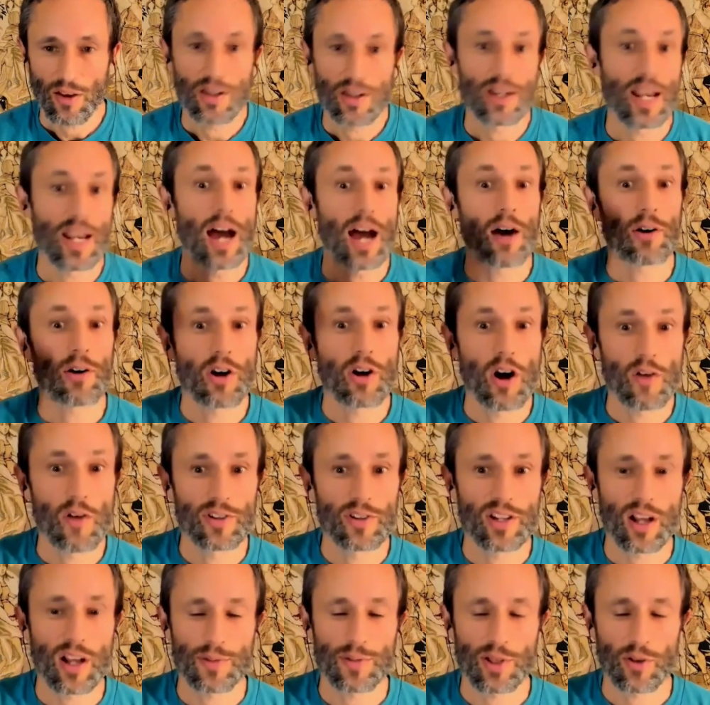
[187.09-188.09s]
Now
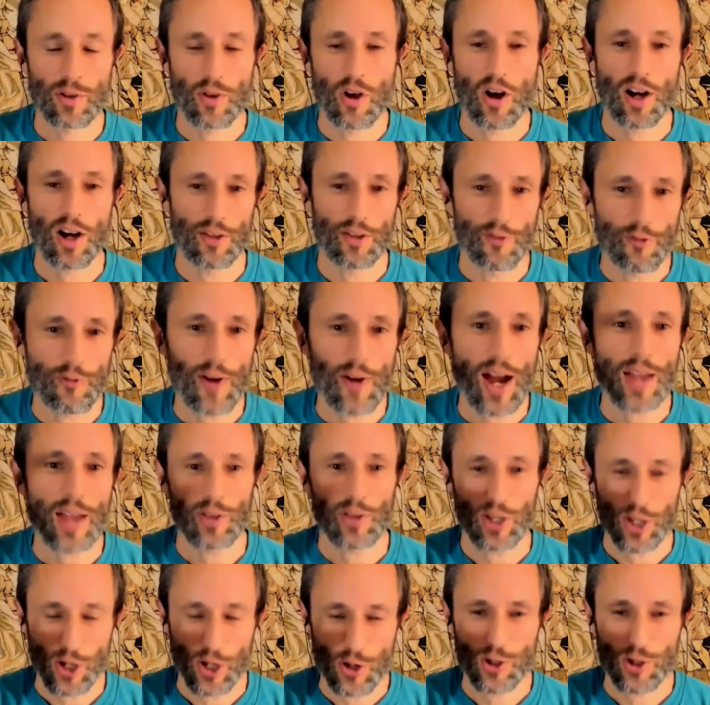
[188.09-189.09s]
COVID comes along, and
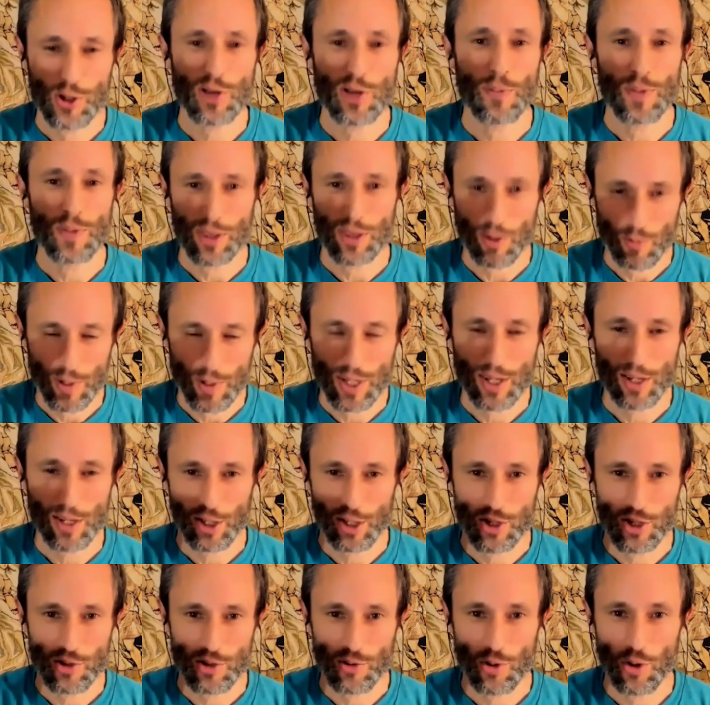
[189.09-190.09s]
finally, here's something that we can
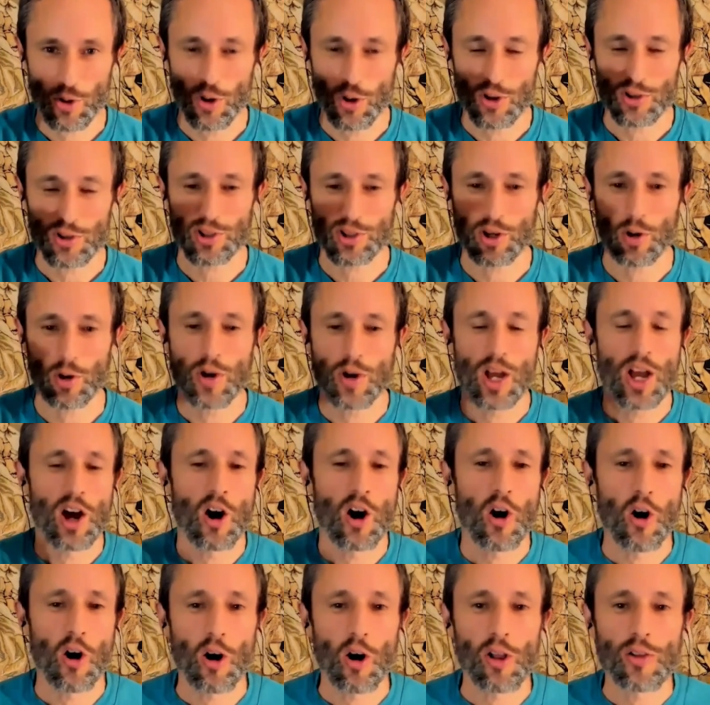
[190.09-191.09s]
control. So
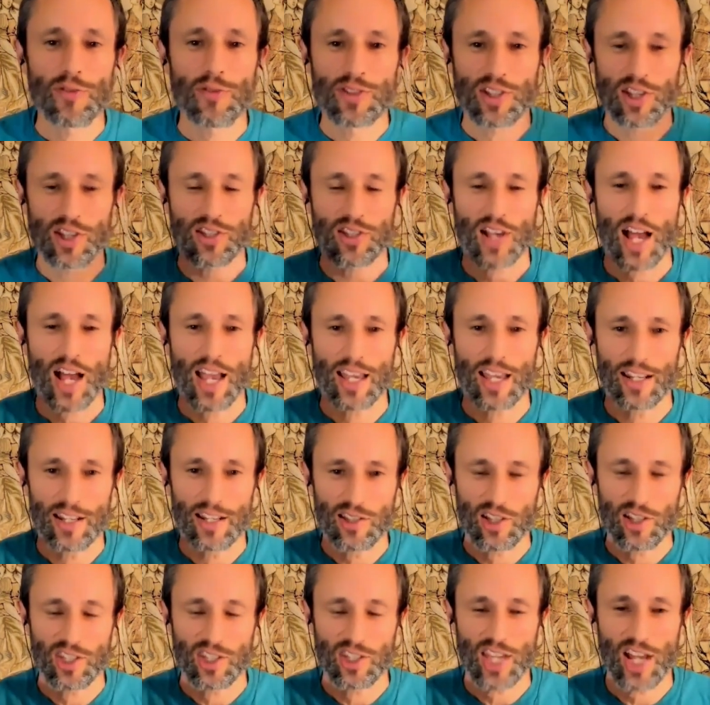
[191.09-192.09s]
all of society's
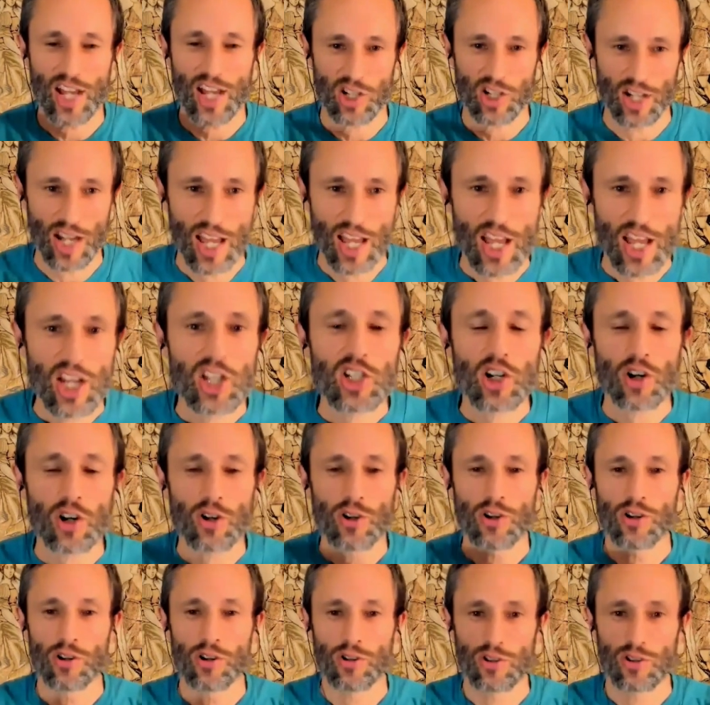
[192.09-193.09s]
attention
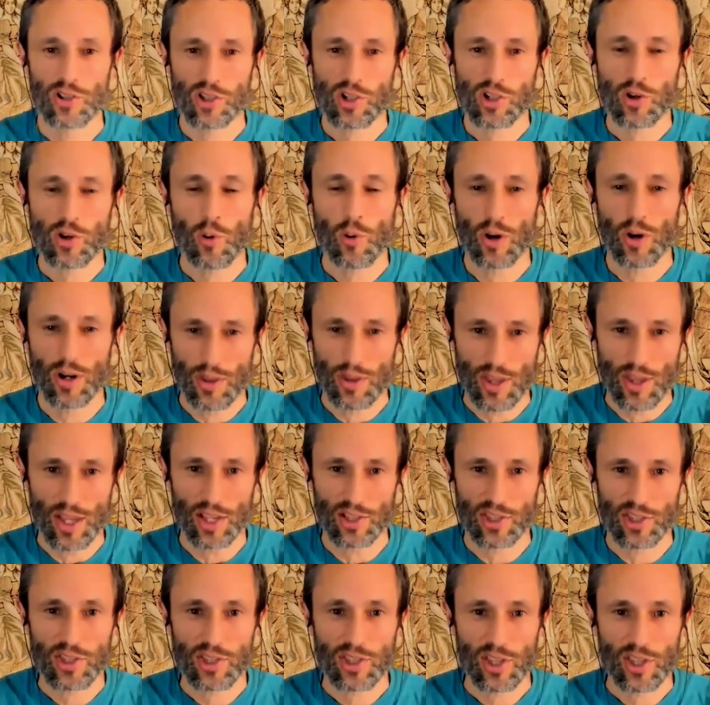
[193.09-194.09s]
turns toward
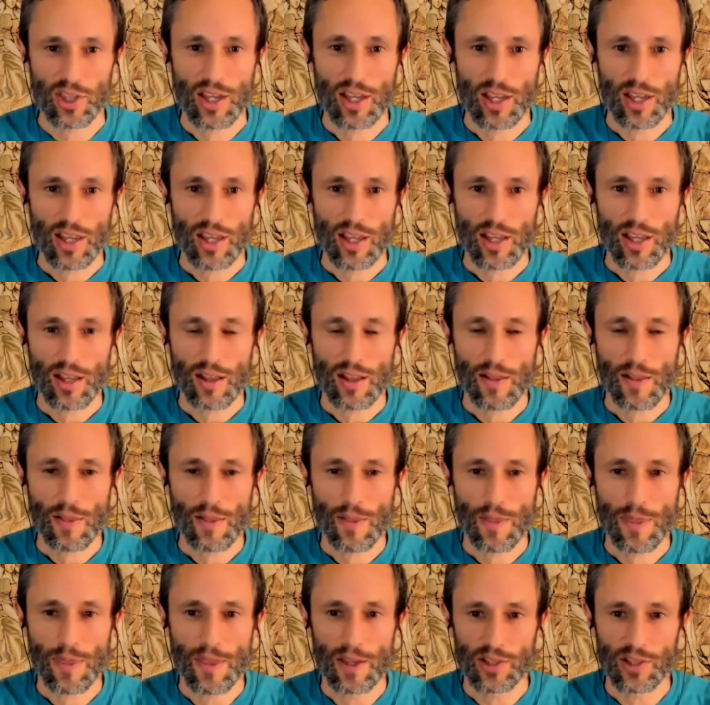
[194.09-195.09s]
this,
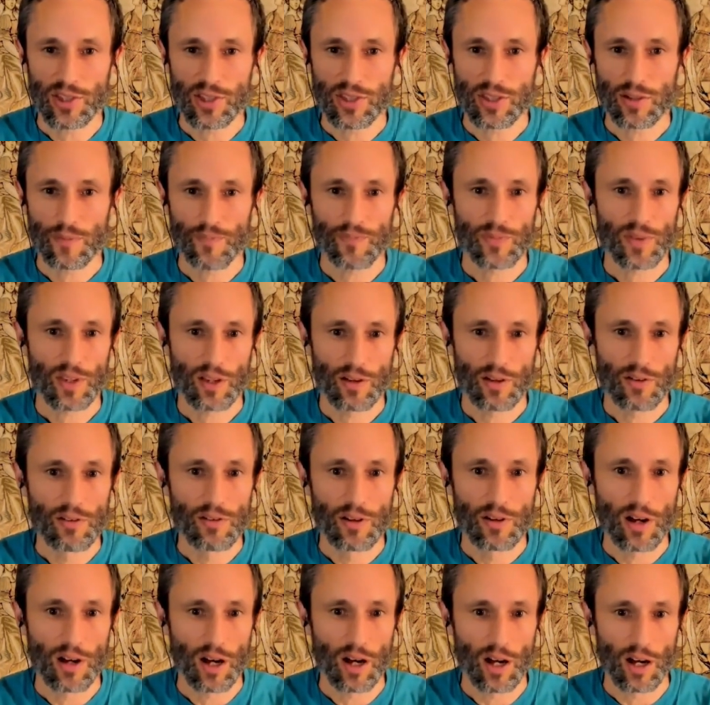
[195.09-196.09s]
this
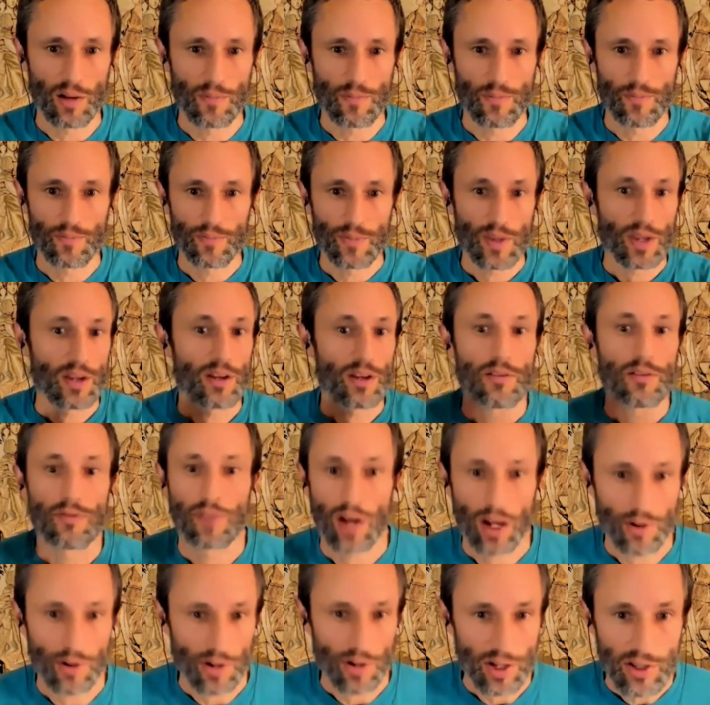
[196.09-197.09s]
um,
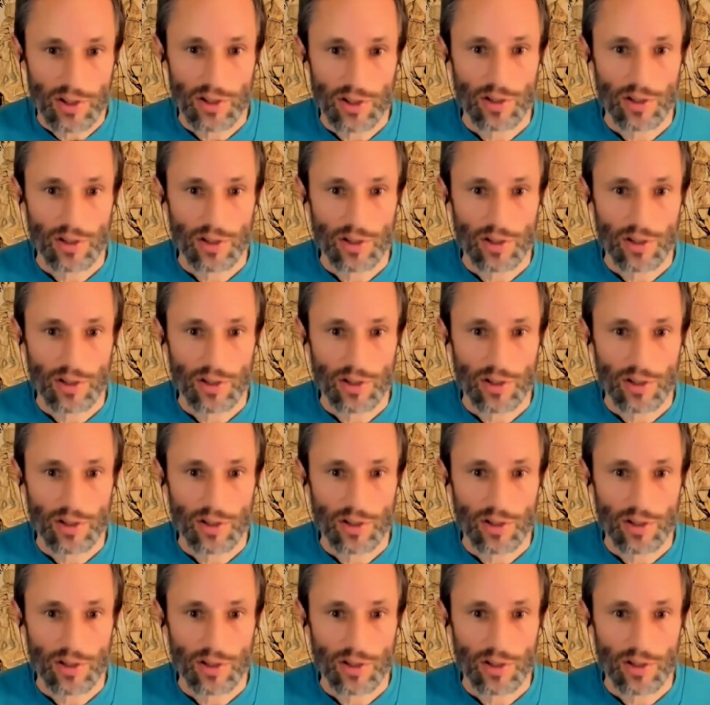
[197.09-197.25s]
virus.